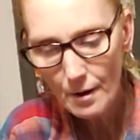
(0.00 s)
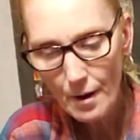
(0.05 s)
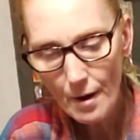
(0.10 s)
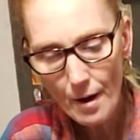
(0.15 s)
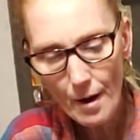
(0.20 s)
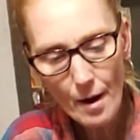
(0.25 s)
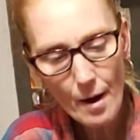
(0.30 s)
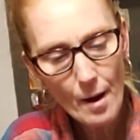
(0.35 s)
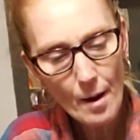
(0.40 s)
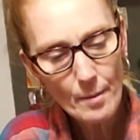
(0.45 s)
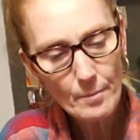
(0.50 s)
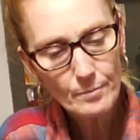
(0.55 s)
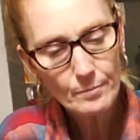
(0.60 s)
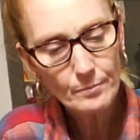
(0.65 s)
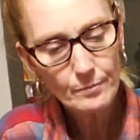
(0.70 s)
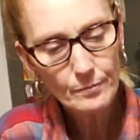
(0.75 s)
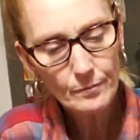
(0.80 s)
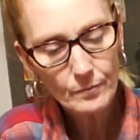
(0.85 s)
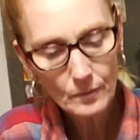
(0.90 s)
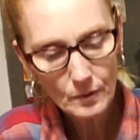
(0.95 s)

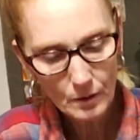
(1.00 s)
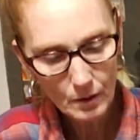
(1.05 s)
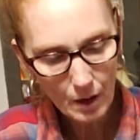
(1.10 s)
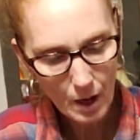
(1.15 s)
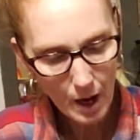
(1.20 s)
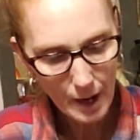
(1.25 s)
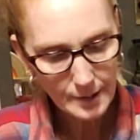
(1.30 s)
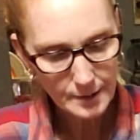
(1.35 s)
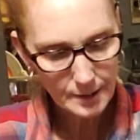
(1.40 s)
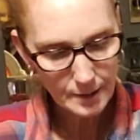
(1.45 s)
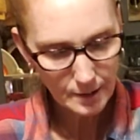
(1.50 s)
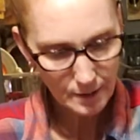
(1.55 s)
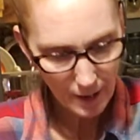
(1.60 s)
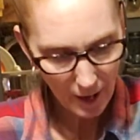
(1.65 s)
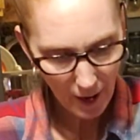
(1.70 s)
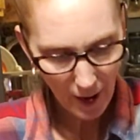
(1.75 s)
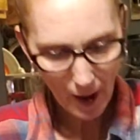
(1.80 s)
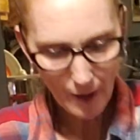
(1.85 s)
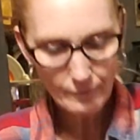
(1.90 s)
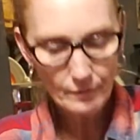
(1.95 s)
I did
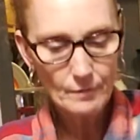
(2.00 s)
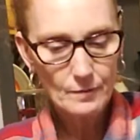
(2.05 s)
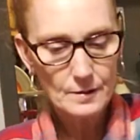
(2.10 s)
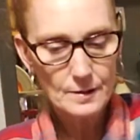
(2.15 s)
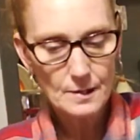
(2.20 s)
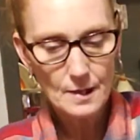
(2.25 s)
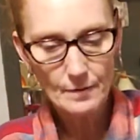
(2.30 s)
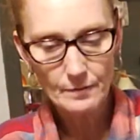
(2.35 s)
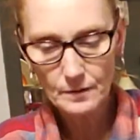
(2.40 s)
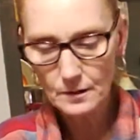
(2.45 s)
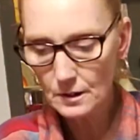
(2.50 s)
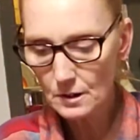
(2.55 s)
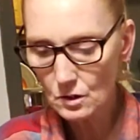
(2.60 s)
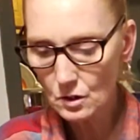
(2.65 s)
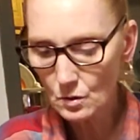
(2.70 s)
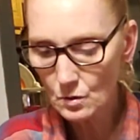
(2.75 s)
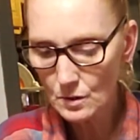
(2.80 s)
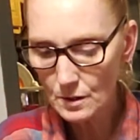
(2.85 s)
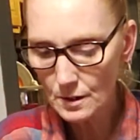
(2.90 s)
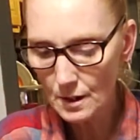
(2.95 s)
half of the
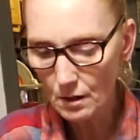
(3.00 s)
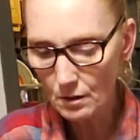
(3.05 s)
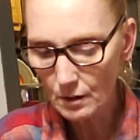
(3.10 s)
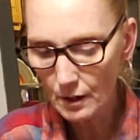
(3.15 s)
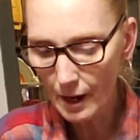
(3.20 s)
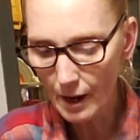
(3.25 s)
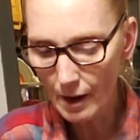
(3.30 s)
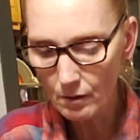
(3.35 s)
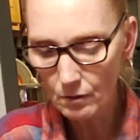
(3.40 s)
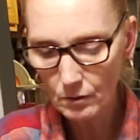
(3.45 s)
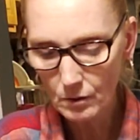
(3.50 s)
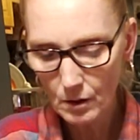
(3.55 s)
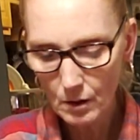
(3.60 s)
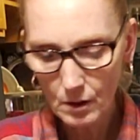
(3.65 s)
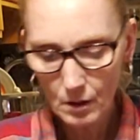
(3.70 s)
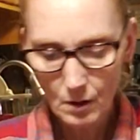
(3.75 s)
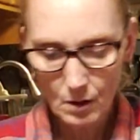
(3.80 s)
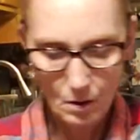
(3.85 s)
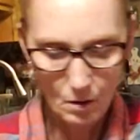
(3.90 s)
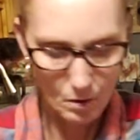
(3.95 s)
72 cell count
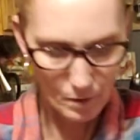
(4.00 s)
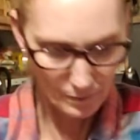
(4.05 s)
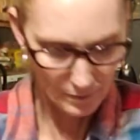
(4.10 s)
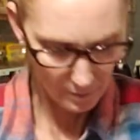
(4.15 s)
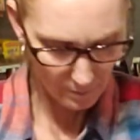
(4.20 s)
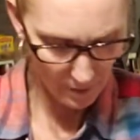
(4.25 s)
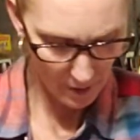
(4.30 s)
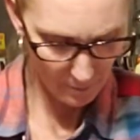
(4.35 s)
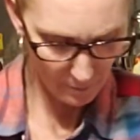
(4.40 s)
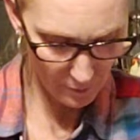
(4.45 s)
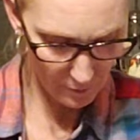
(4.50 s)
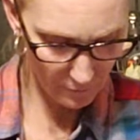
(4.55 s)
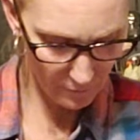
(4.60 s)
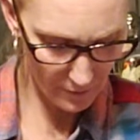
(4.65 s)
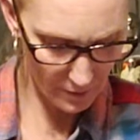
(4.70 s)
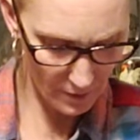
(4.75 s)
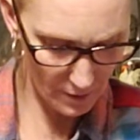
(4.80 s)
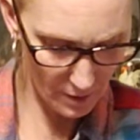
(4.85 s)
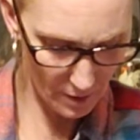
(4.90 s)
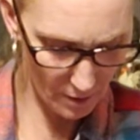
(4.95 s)
on the pepper
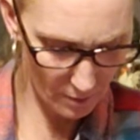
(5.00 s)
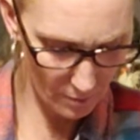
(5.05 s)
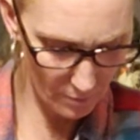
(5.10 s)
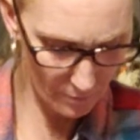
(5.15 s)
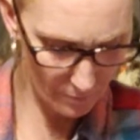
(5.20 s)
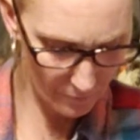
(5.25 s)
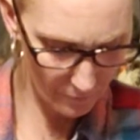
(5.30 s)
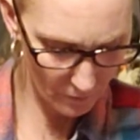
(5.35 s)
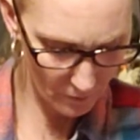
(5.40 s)
video.